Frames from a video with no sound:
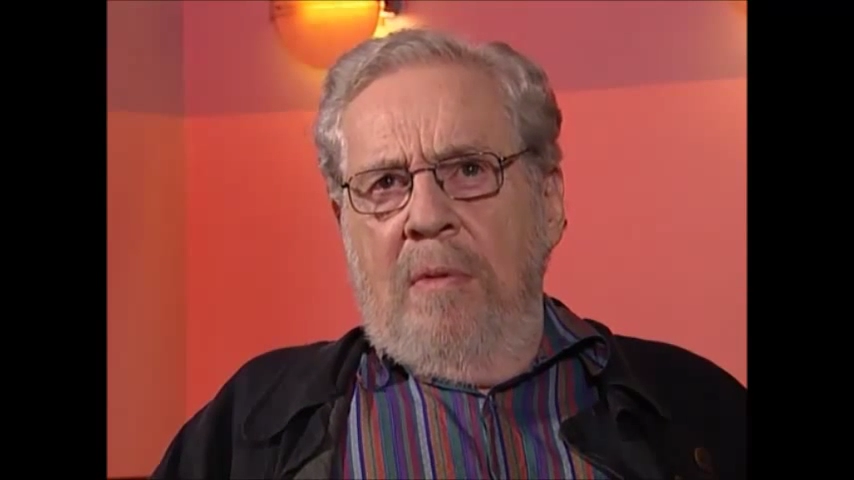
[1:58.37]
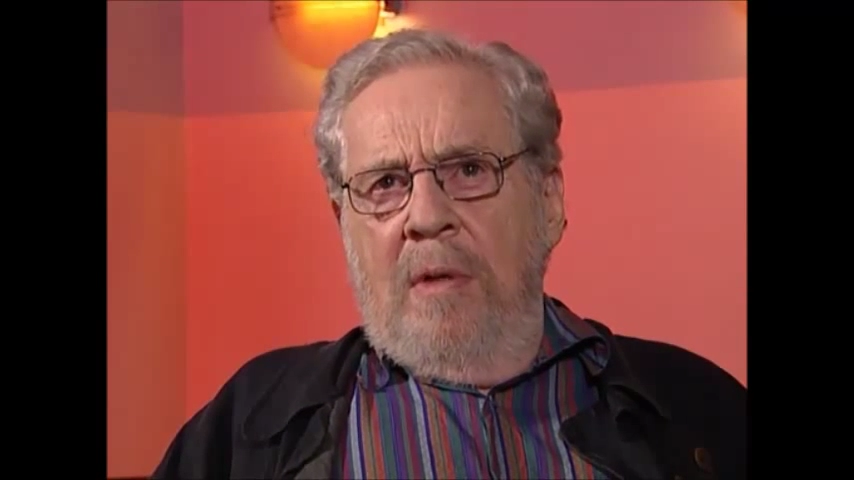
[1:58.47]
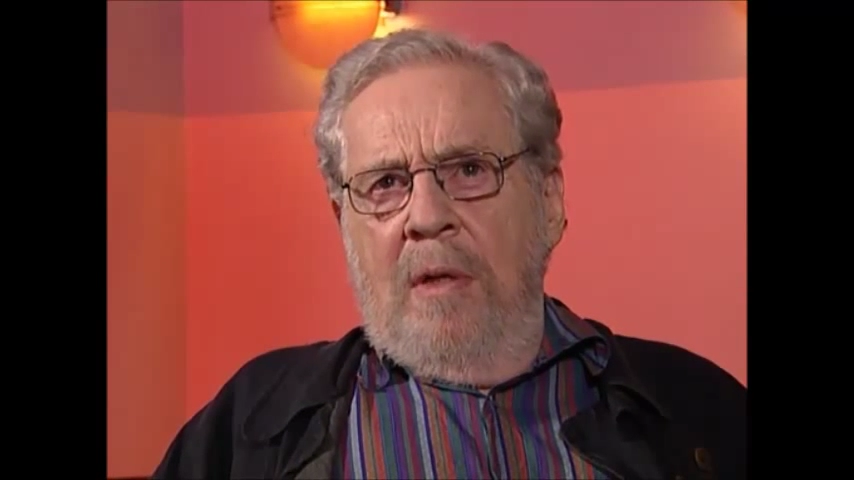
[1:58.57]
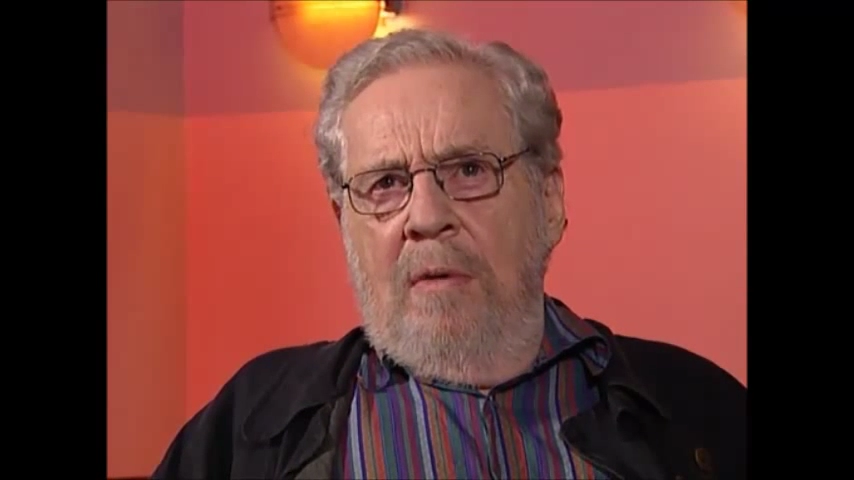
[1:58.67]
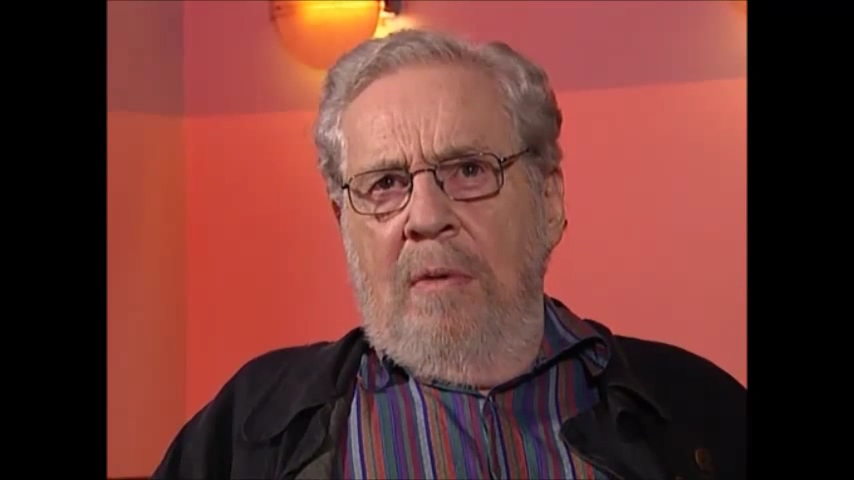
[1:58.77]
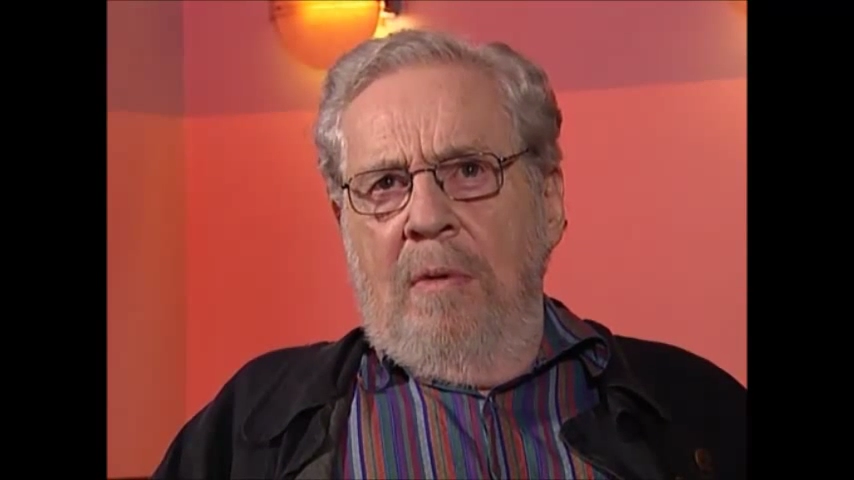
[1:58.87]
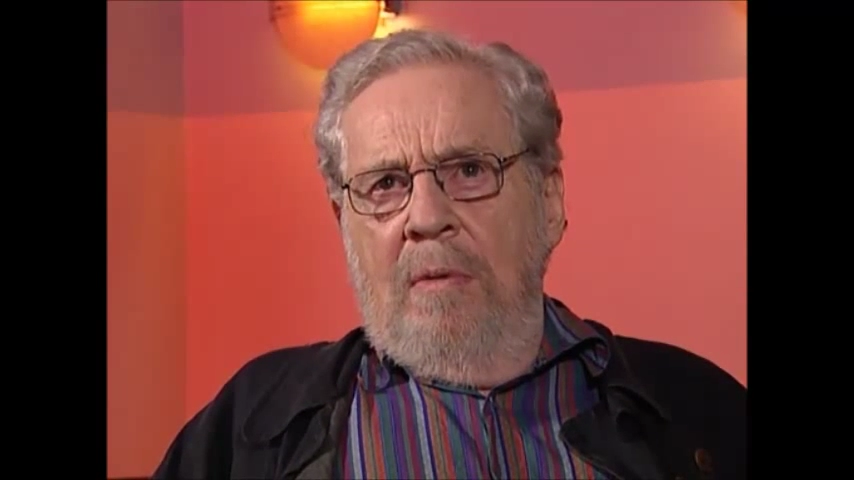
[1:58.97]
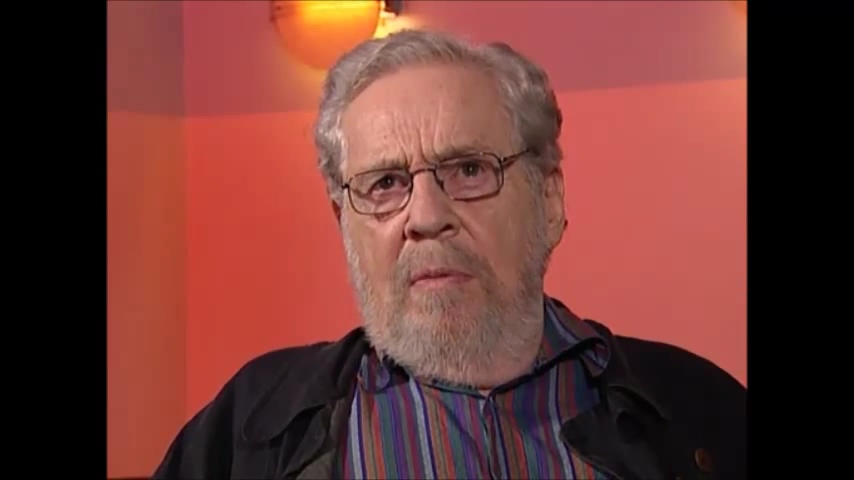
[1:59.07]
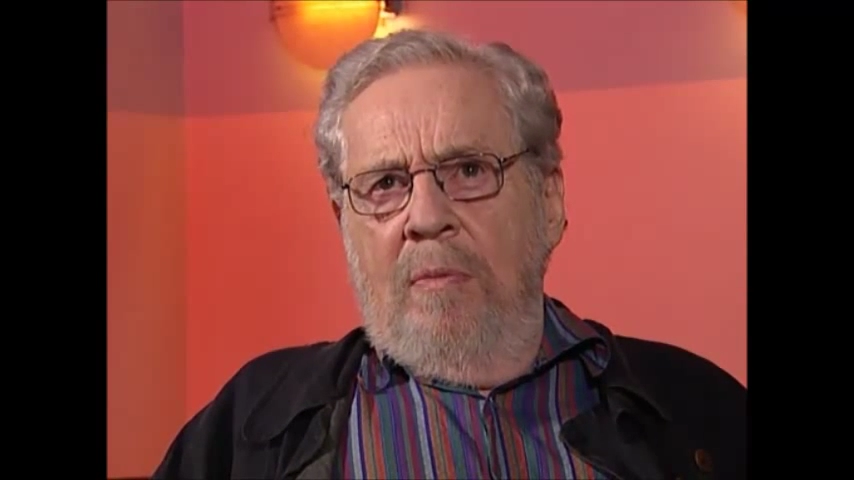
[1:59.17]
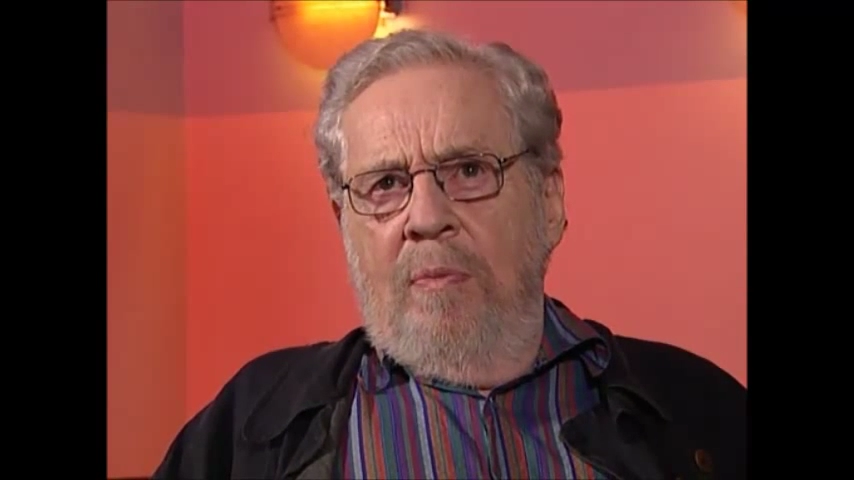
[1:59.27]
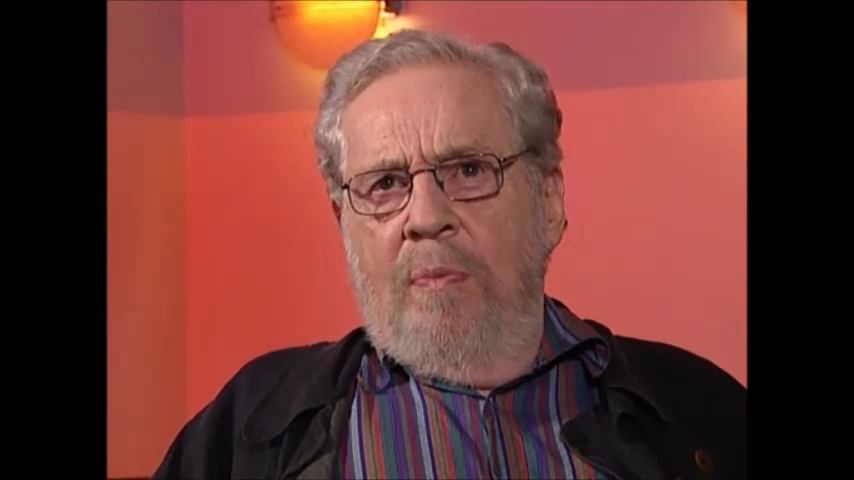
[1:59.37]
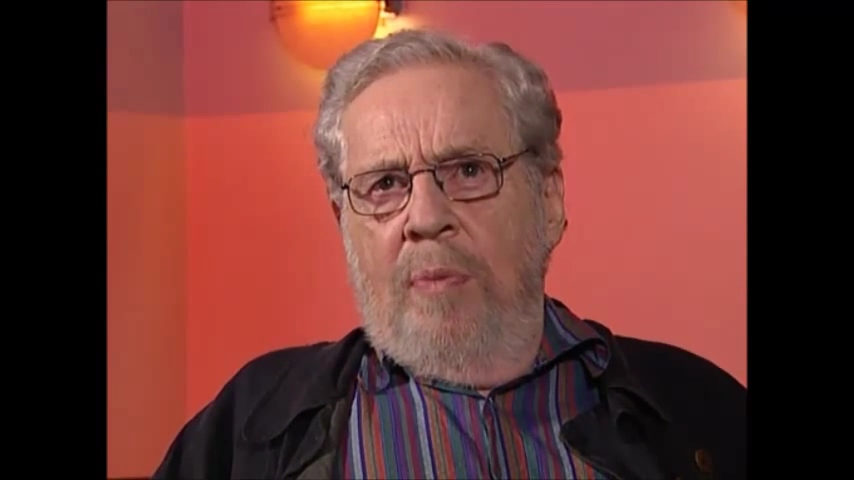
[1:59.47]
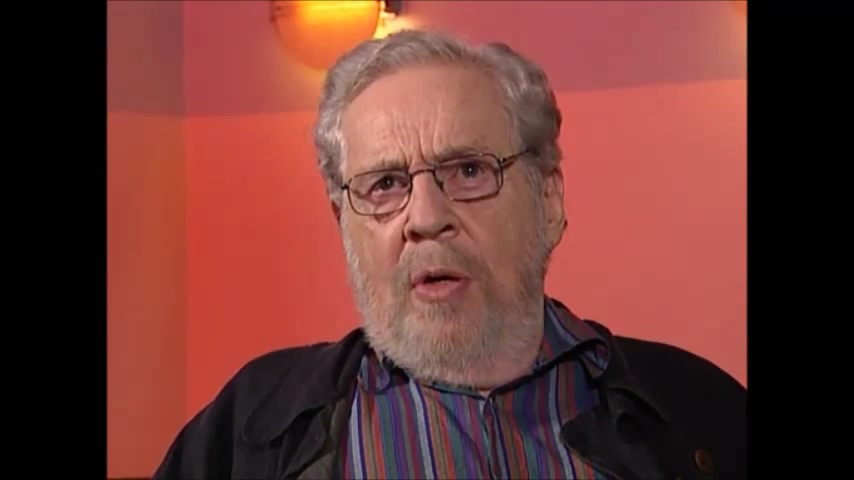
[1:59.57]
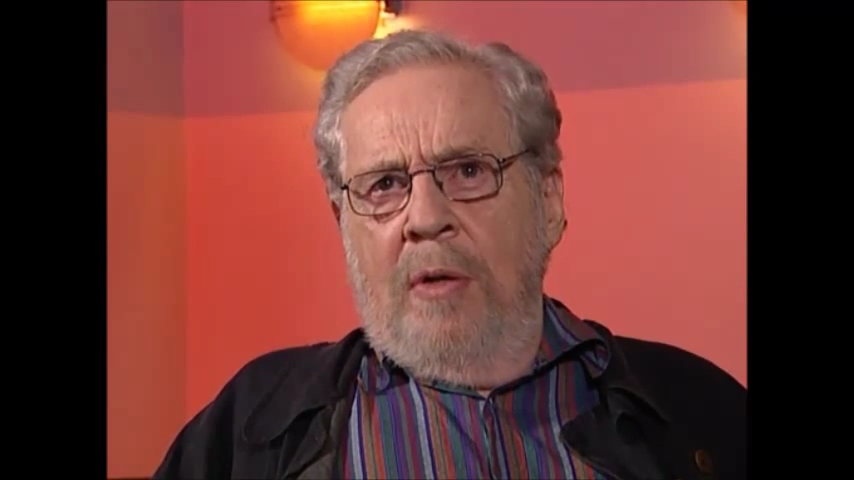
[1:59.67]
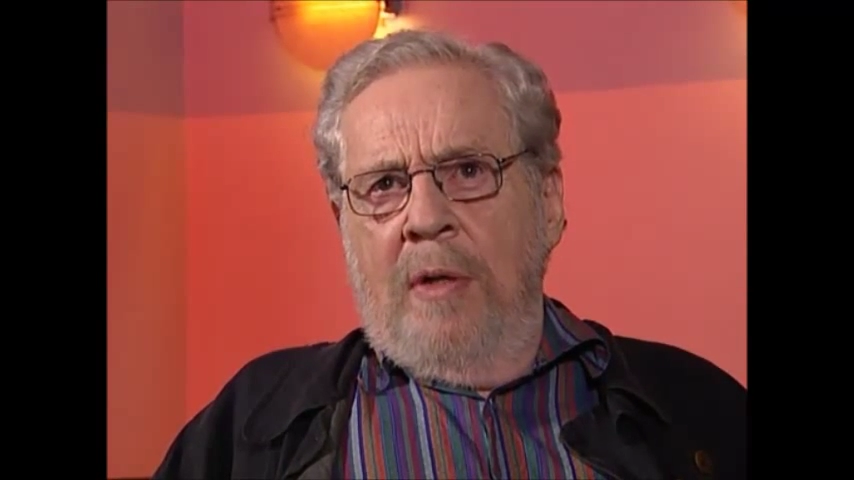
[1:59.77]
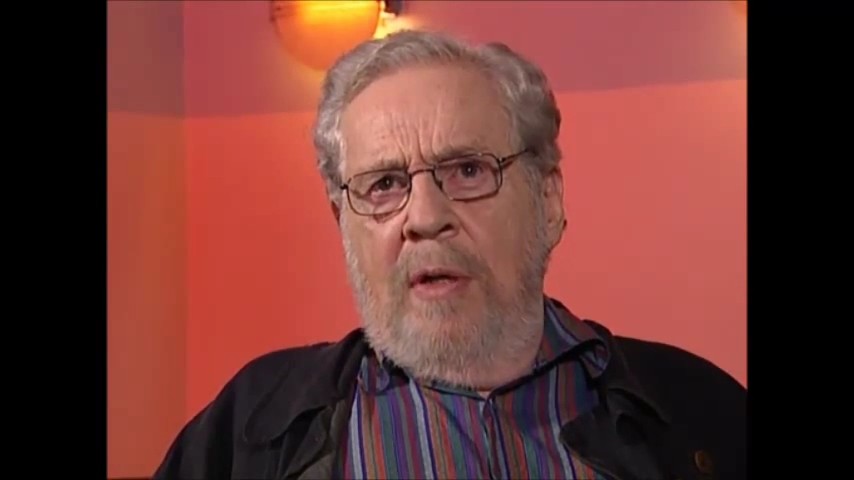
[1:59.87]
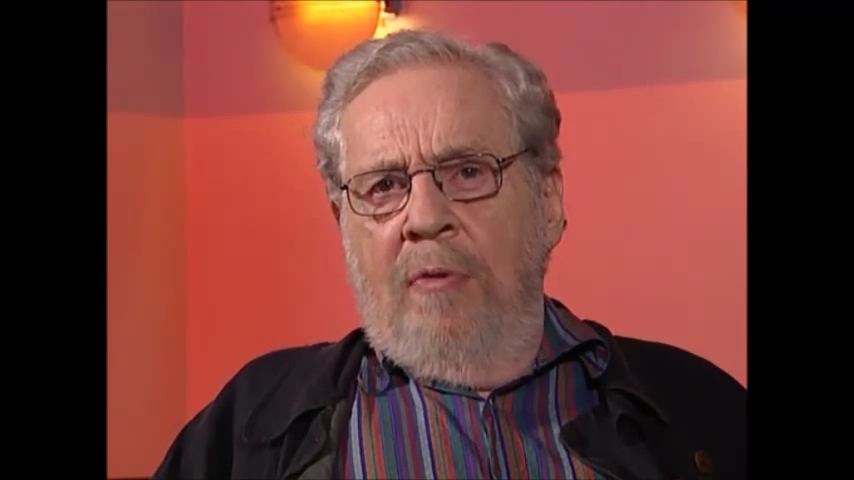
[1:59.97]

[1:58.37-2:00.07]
little part